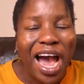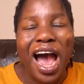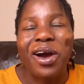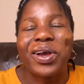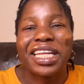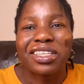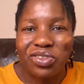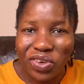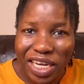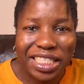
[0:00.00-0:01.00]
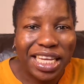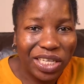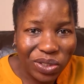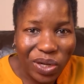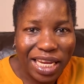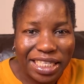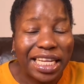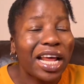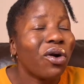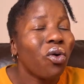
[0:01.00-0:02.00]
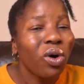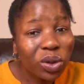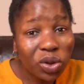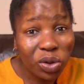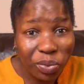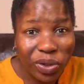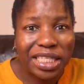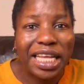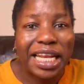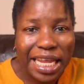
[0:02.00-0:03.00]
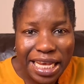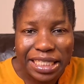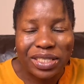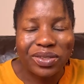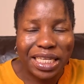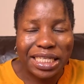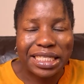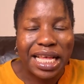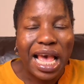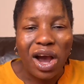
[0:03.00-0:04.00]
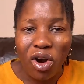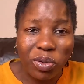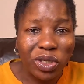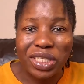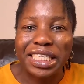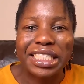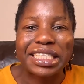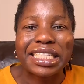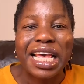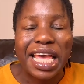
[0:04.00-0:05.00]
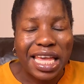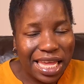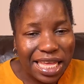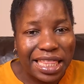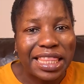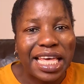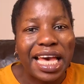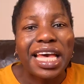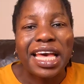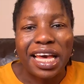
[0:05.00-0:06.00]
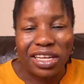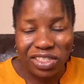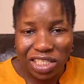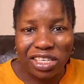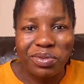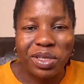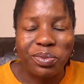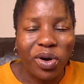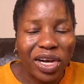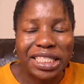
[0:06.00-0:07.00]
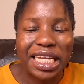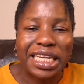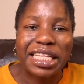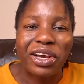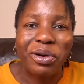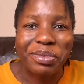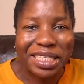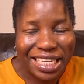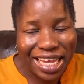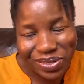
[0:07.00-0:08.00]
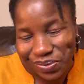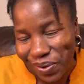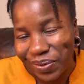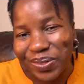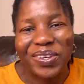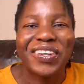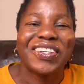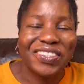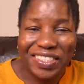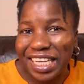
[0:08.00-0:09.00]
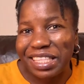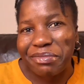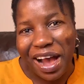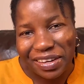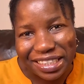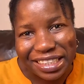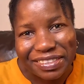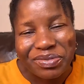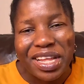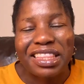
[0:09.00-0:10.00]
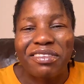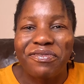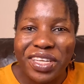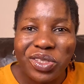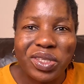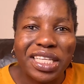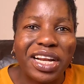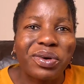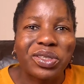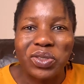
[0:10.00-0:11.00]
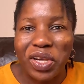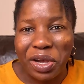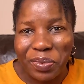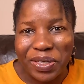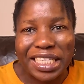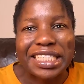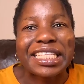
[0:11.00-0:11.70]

I'll get straight into it, and I'll also put the links to these opportunities in the description box and in the comments as well, so do check them out. The first one that I want to talk about is